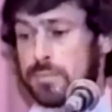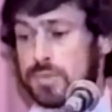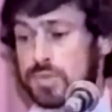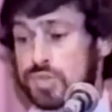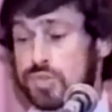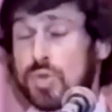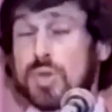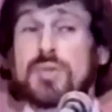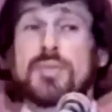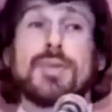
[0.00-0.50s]

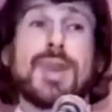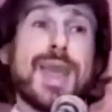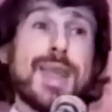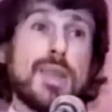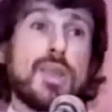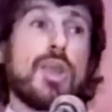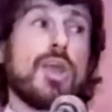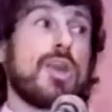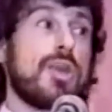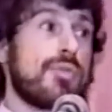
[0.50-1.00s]
stood
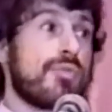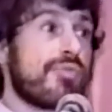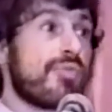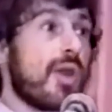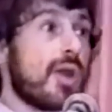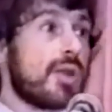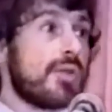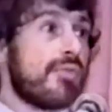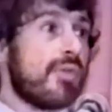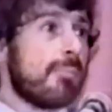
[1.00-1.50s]
naked in
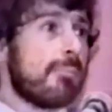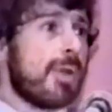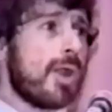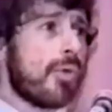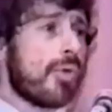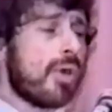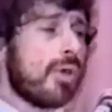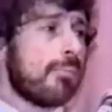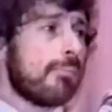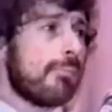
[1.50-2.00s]
front of a
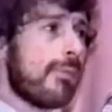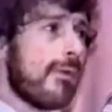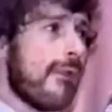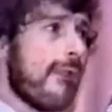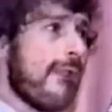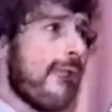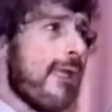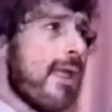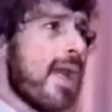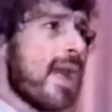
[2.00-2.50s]
mirror,
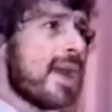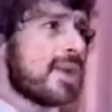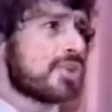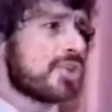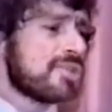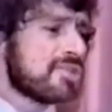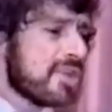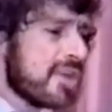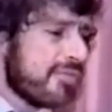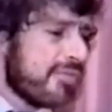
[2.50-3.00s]
and
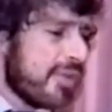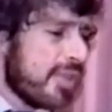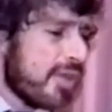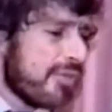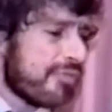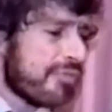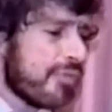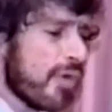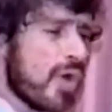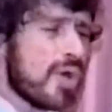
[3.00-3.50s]
she said, for
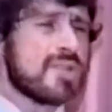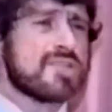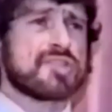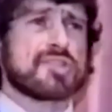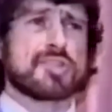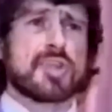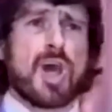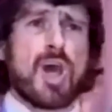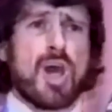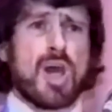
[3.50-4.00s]
the
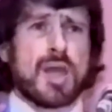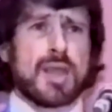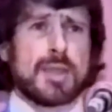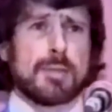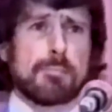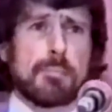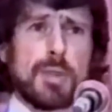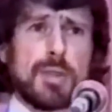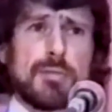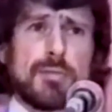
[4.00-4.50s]
first
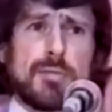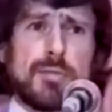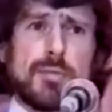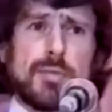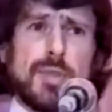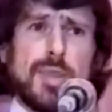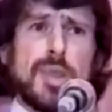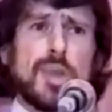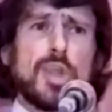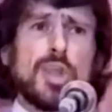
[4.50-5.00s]
time
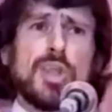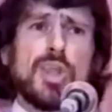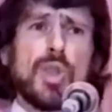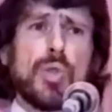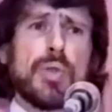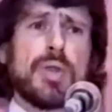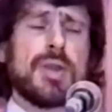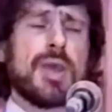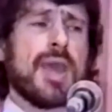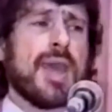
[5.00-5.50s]
in a
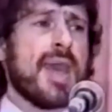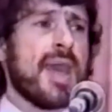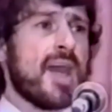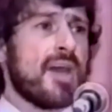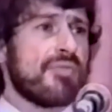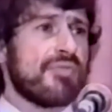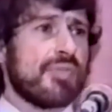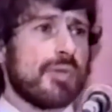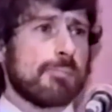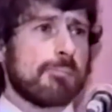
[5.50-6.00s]
year and a
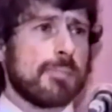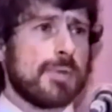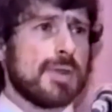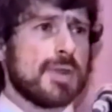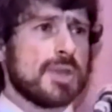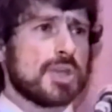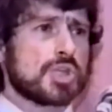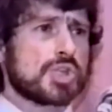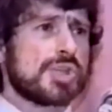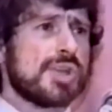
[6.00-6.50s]
half,
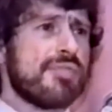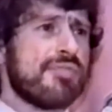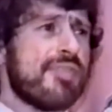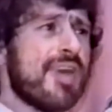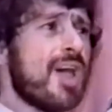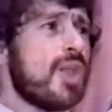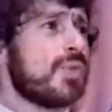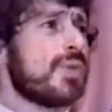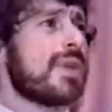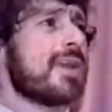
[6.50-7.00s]
she
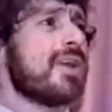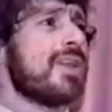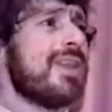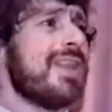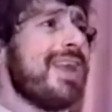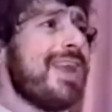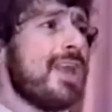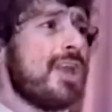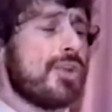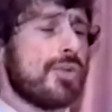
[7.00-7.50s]
felt
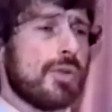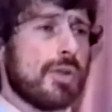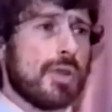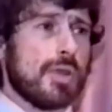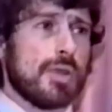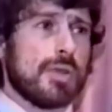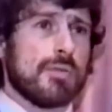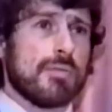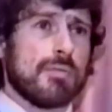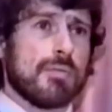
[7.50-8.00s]
clean.
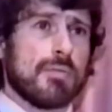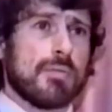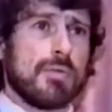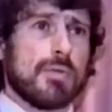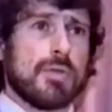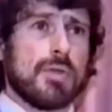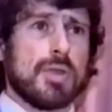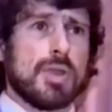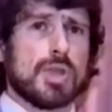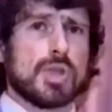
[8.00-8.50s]

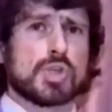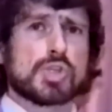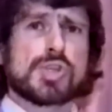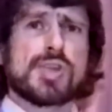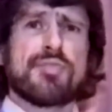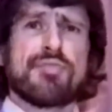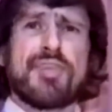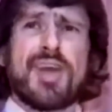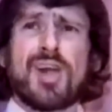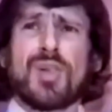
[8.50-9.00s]

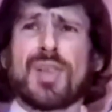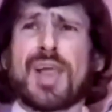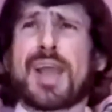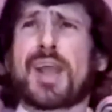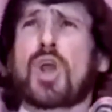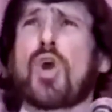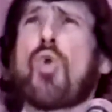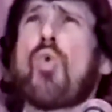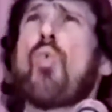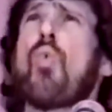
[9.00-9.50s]
She felt
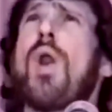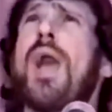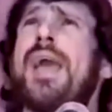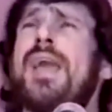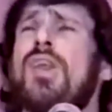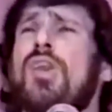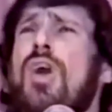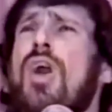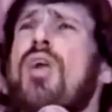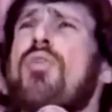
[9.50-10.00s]
like a
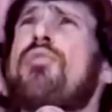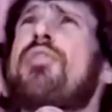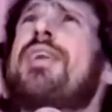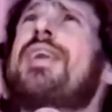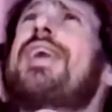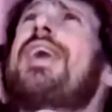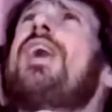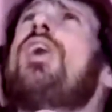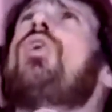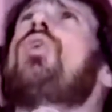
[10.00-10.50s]
weight
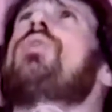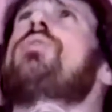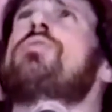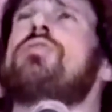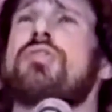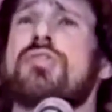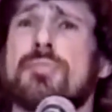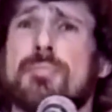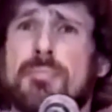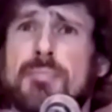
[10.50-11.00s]
of
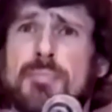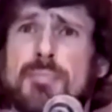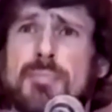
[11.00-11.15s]
guilt,